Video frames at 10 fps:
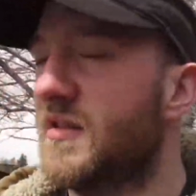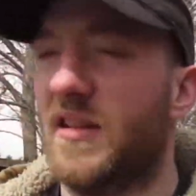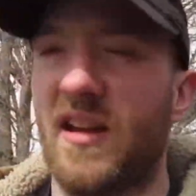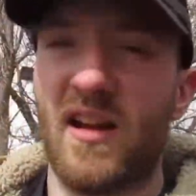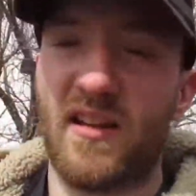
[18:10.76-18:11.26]

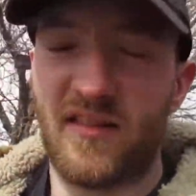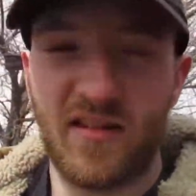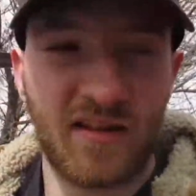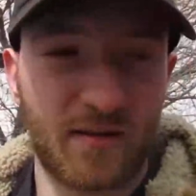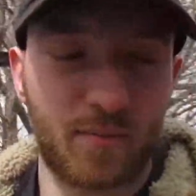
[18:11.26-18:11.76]
yeah, I
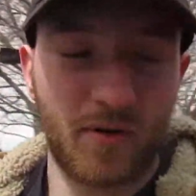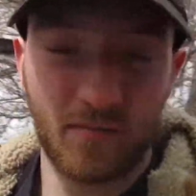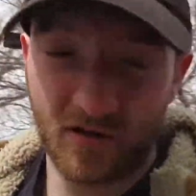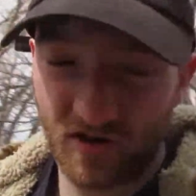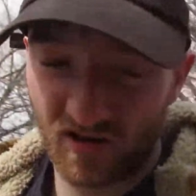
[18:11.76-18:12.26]
think that's pretty
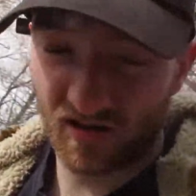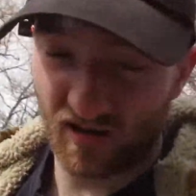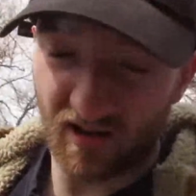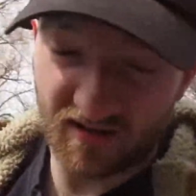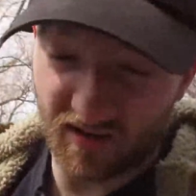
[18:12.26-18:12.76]
much it,
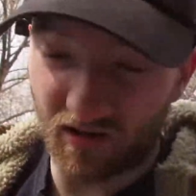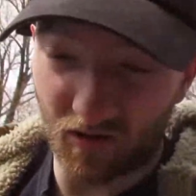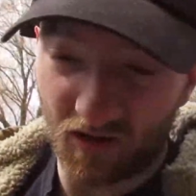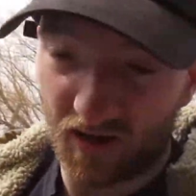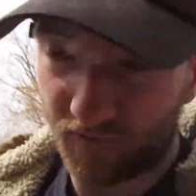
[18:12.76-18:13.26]
guys.
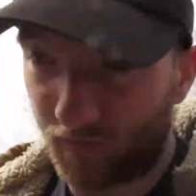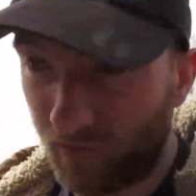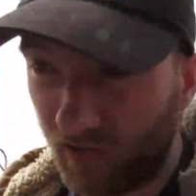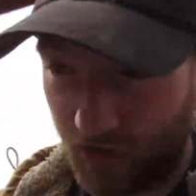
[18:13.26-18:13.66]
All I have to really